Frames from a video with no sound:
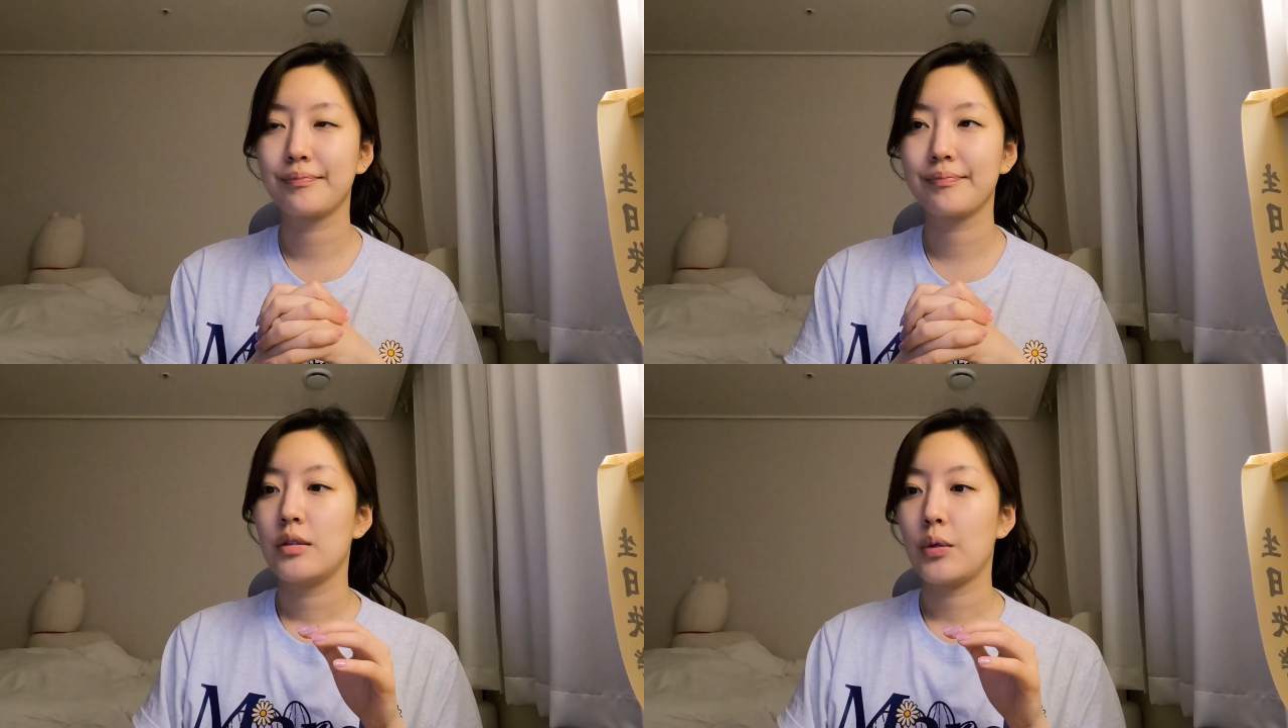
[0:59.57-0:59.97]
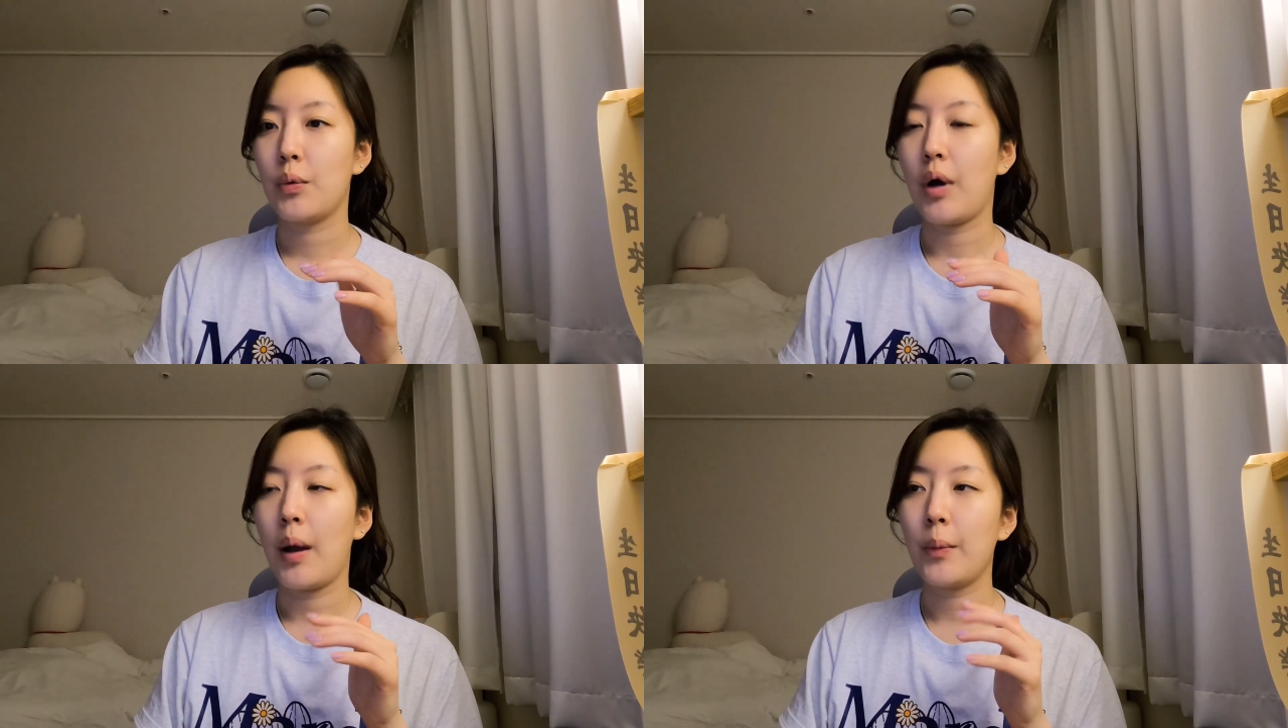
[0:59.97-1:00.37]

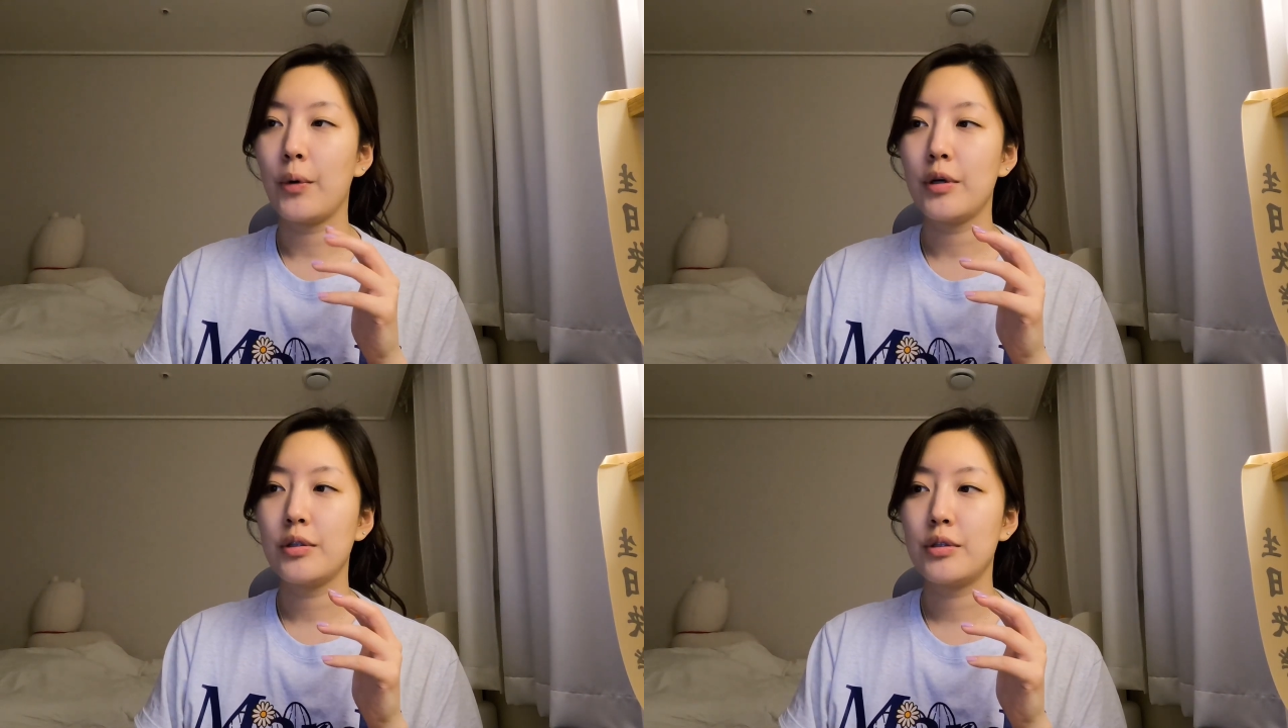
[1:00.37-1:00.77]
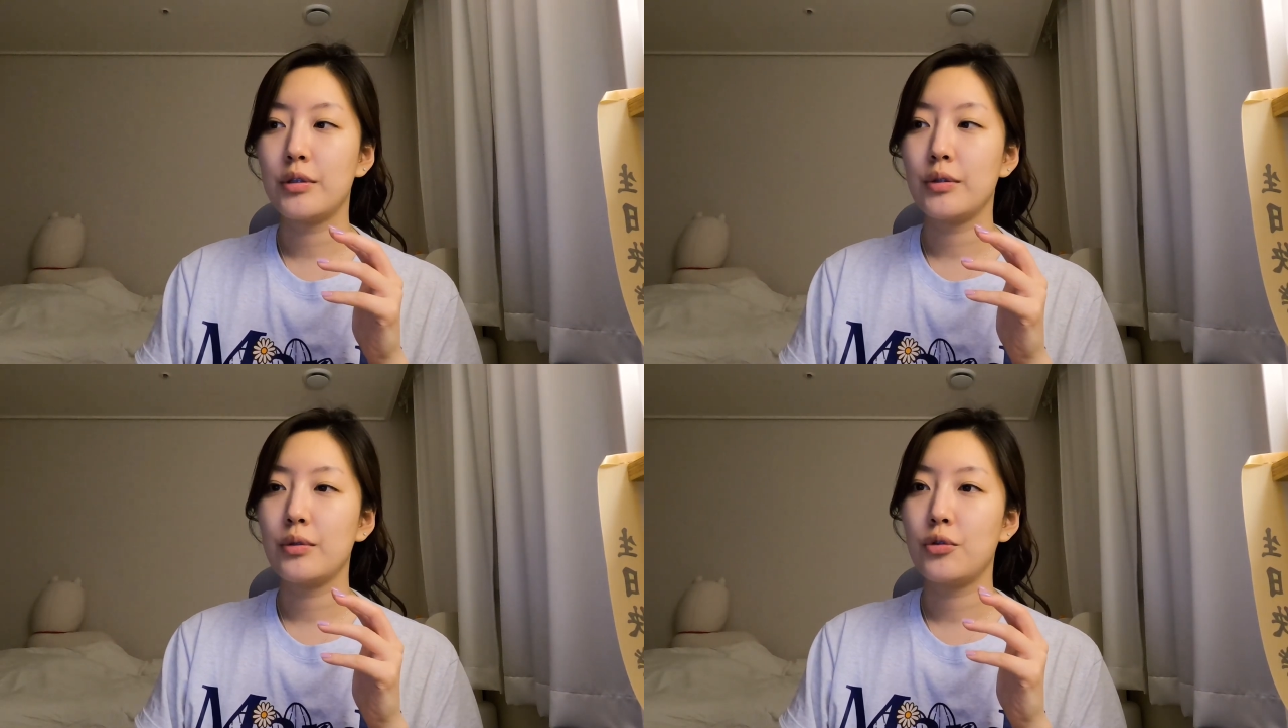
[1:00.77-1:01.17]
So I'm going
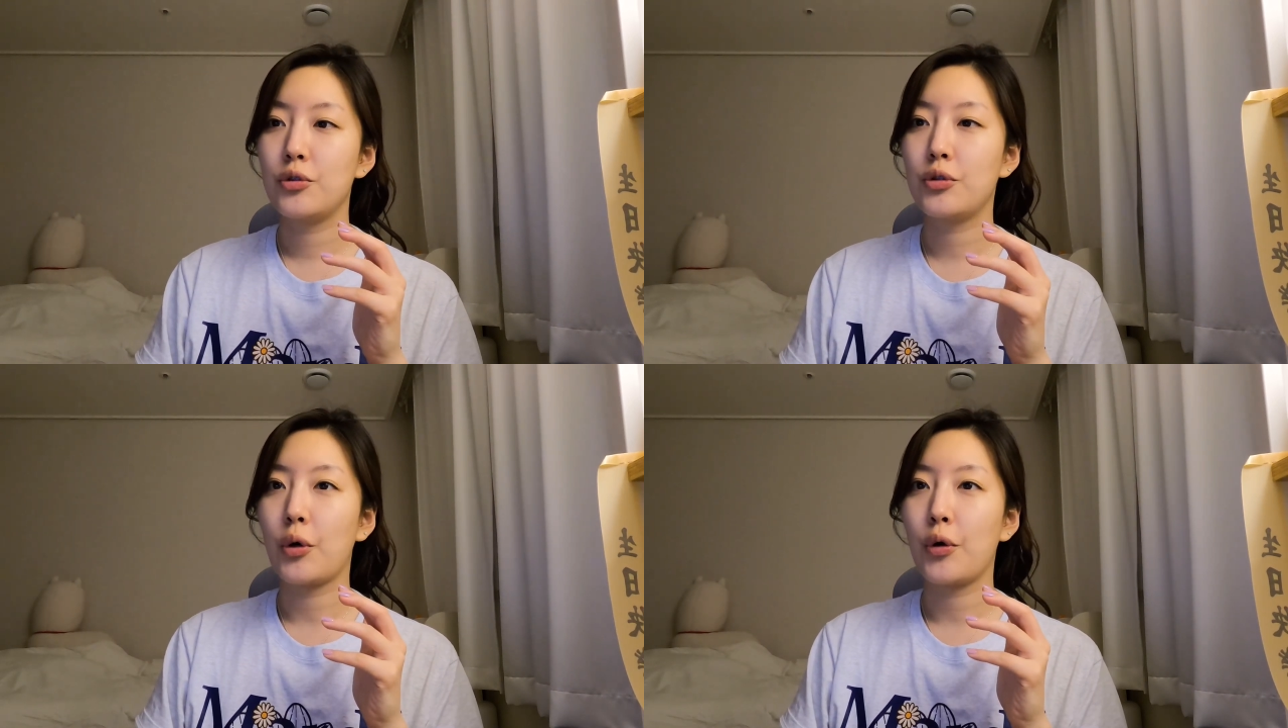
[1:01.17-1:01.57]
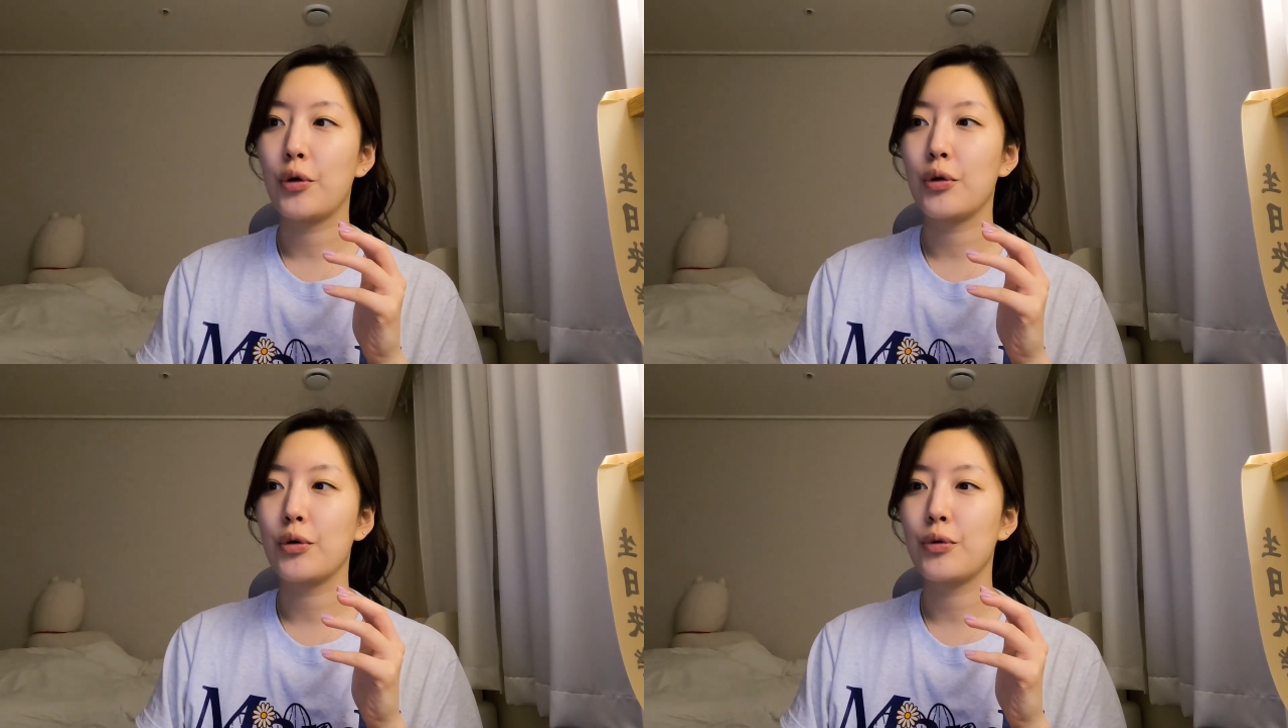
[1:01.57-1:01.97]
to show
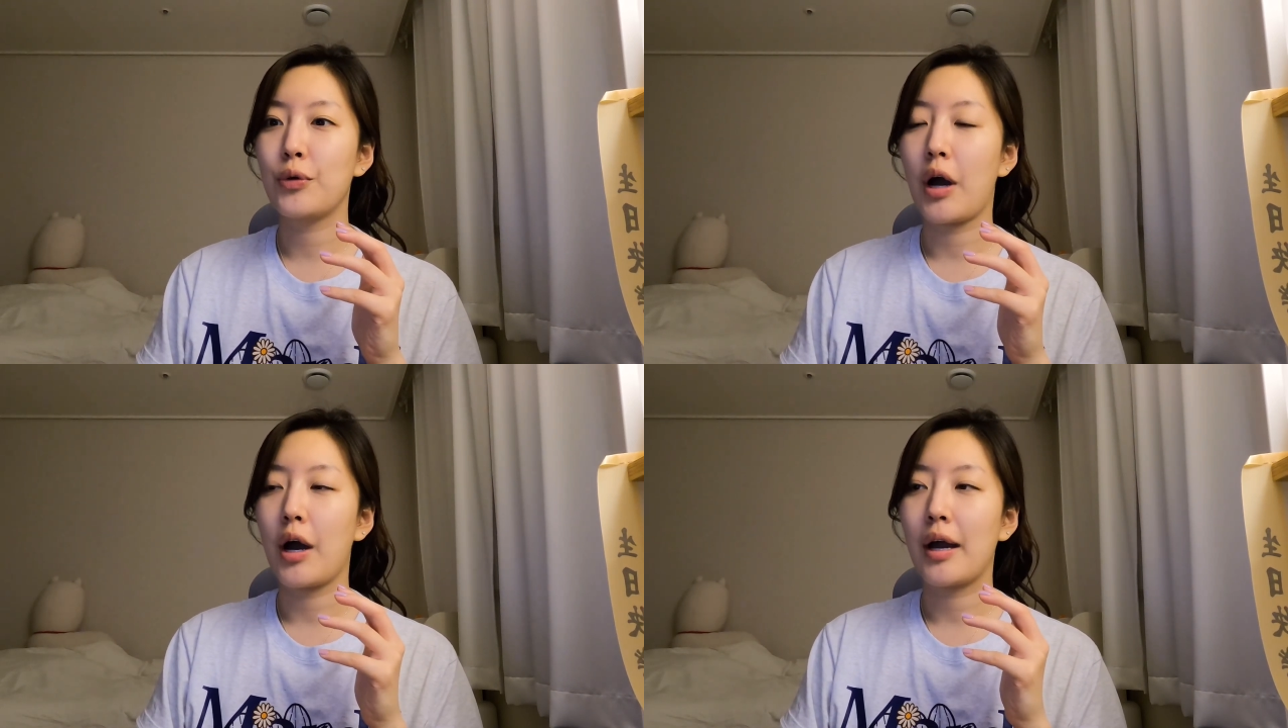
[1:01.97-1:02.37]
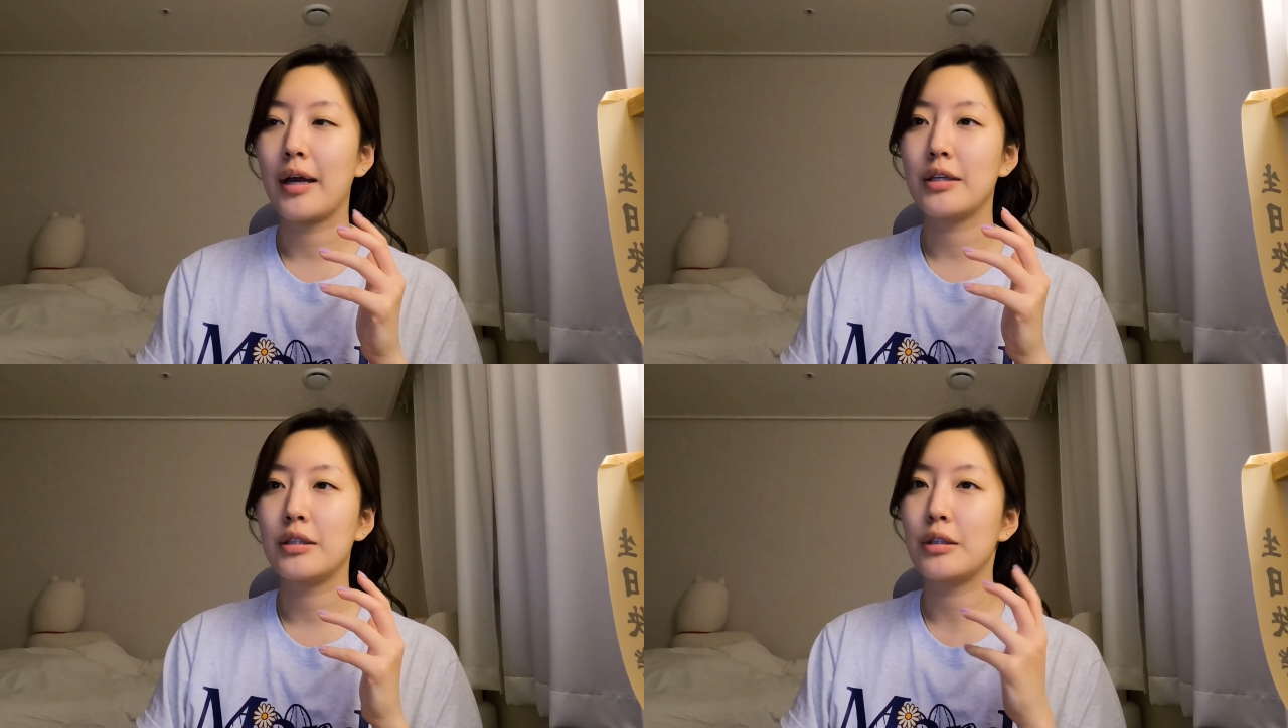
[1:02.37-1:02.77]
you
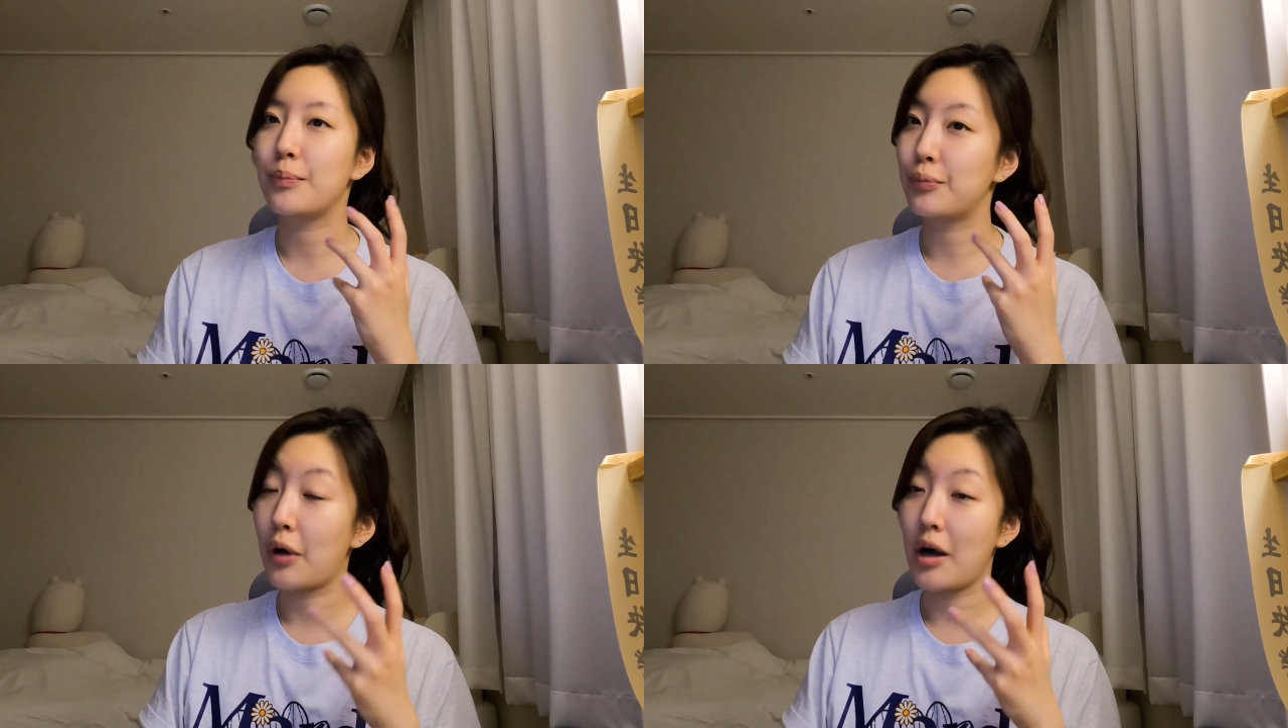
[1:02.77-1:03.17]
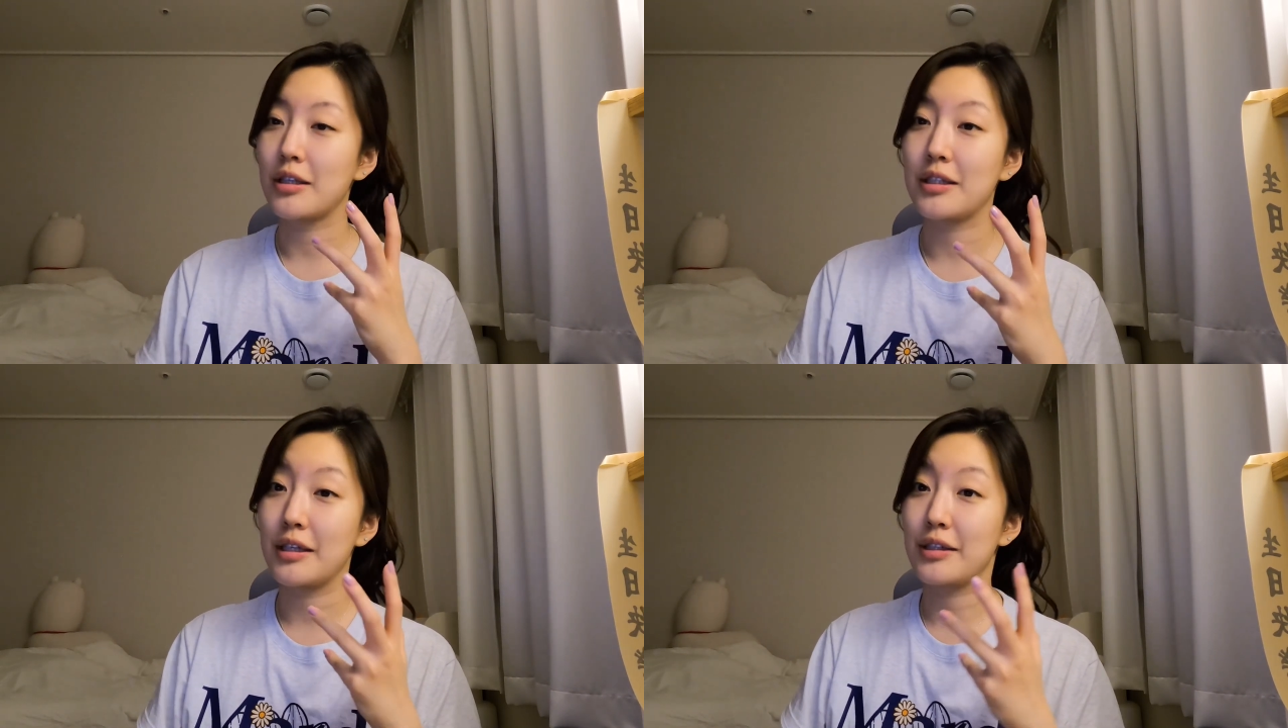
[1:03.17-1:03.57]
guys the
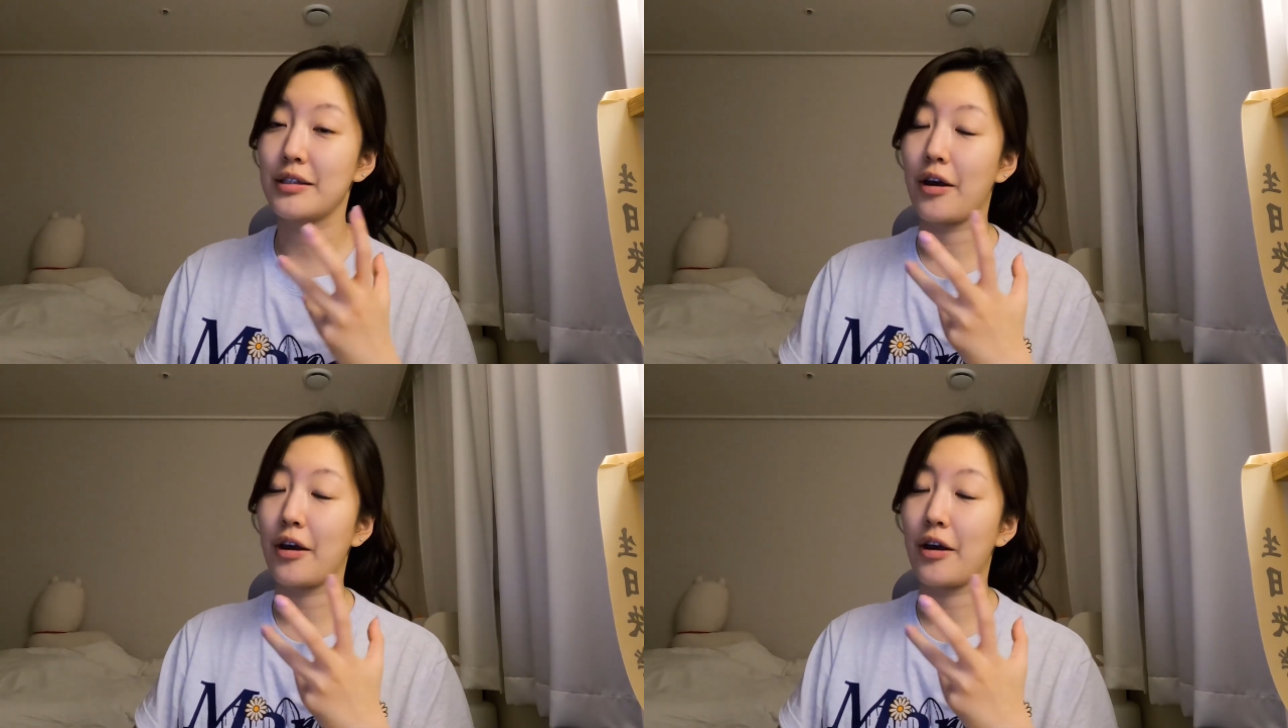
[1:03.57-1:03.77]
process